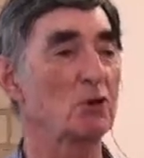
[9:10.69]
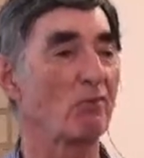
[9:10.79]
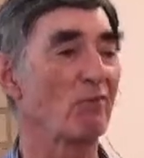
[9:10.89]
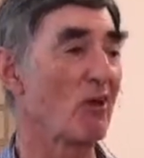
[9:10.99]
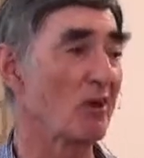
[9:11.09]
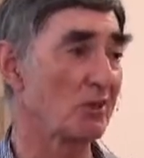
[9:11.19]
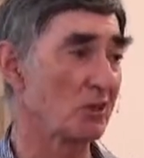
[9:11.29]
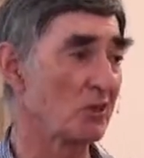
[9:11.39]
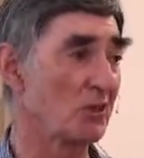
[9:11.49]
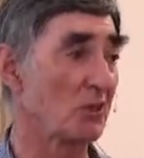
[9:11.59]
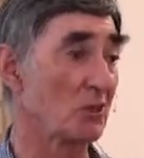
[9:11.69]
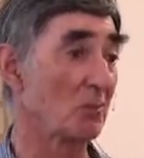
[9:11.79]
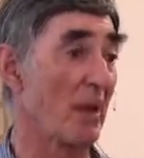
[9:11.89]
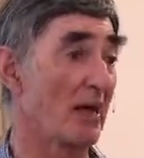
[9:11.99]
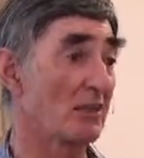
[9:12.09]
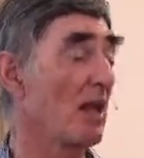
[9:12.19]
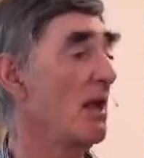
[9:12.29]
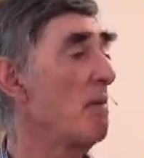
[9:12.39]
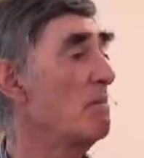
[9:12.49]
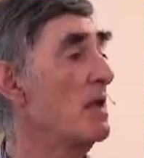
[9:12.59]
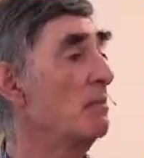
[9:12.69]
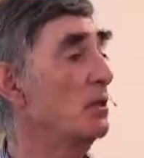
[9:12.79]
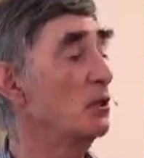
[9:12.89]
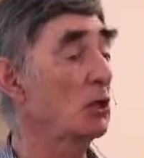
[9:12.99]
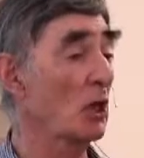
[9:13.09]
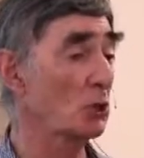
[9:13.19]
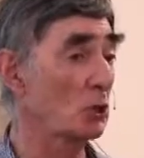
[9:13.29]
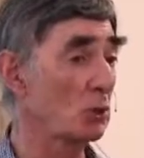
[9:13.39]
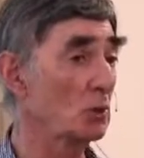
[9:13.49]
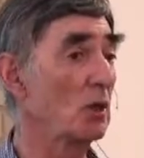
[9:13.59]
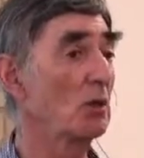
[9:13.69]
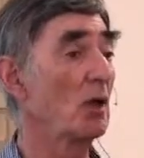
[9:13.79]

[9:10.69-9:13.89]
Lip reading: refer to this group as, maybe Shashu,